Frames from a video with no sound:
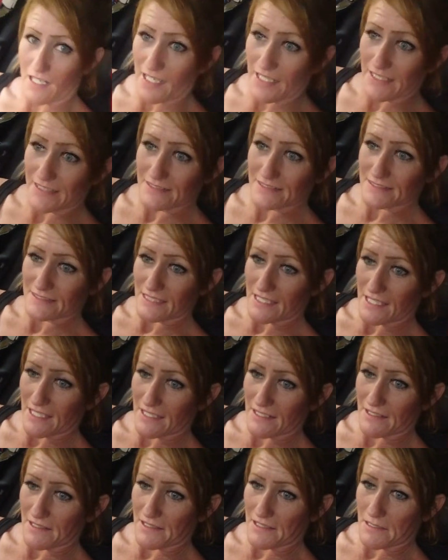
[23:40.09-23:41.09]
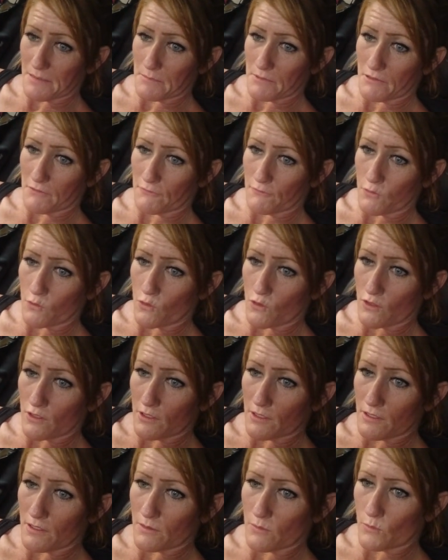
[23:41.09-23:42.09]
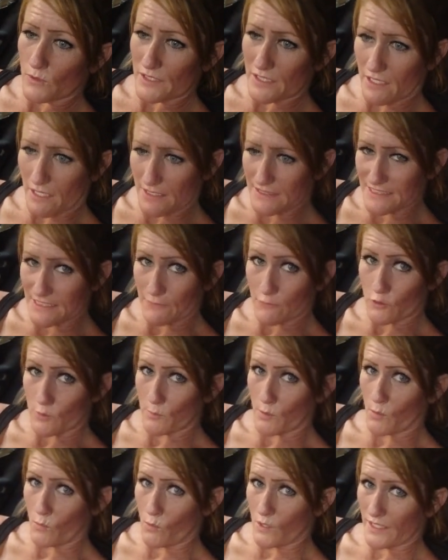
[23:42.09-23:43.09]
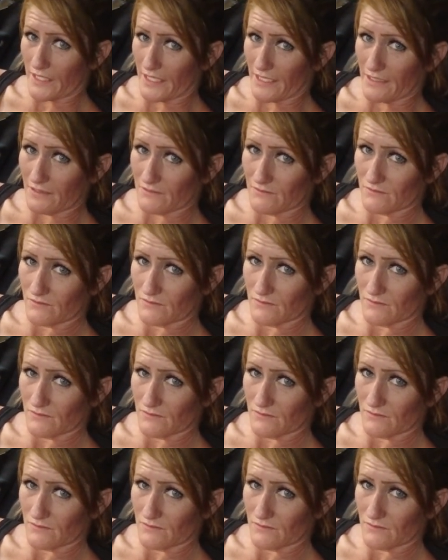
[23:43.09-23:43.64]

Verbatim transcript: I said um, a four. What did I say? Four point one eight.